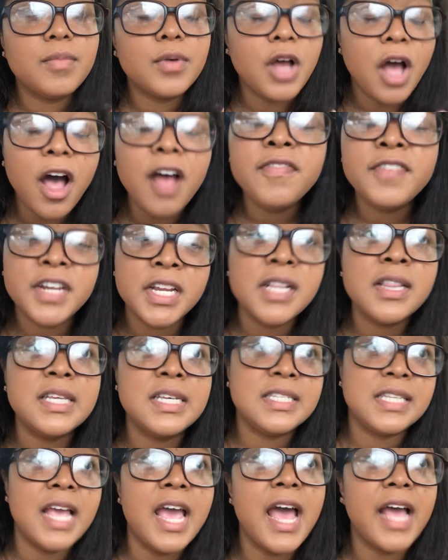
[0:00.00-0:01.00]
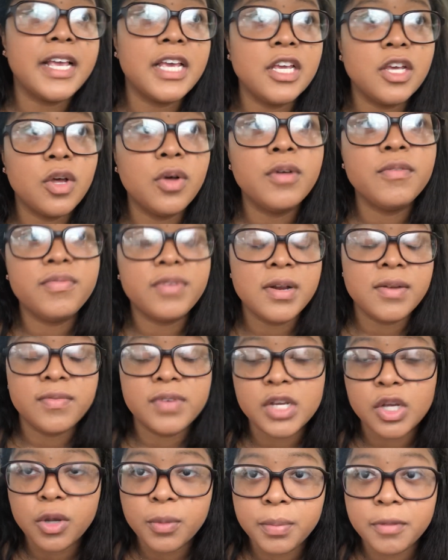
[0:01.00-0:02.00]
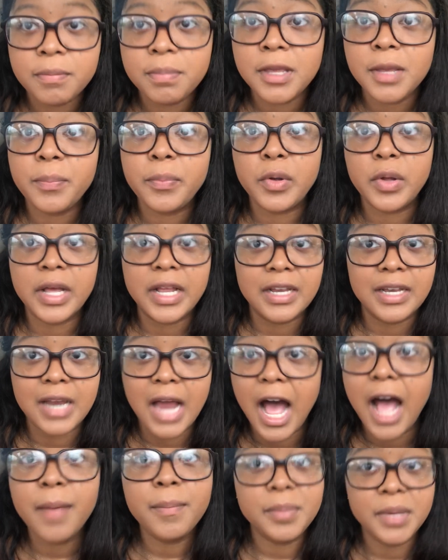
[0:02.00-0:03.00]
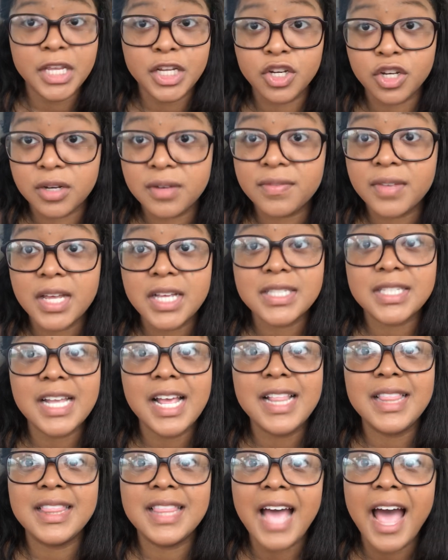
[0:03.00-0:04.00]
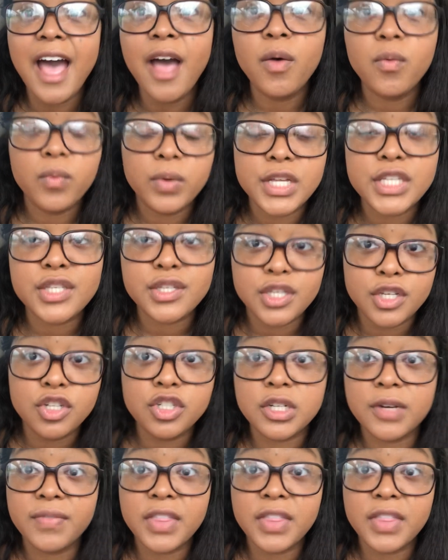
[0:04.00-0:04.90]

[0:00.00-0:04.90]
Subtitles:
confidently say I can go in front of a group of people and not be nervous, and that was huge.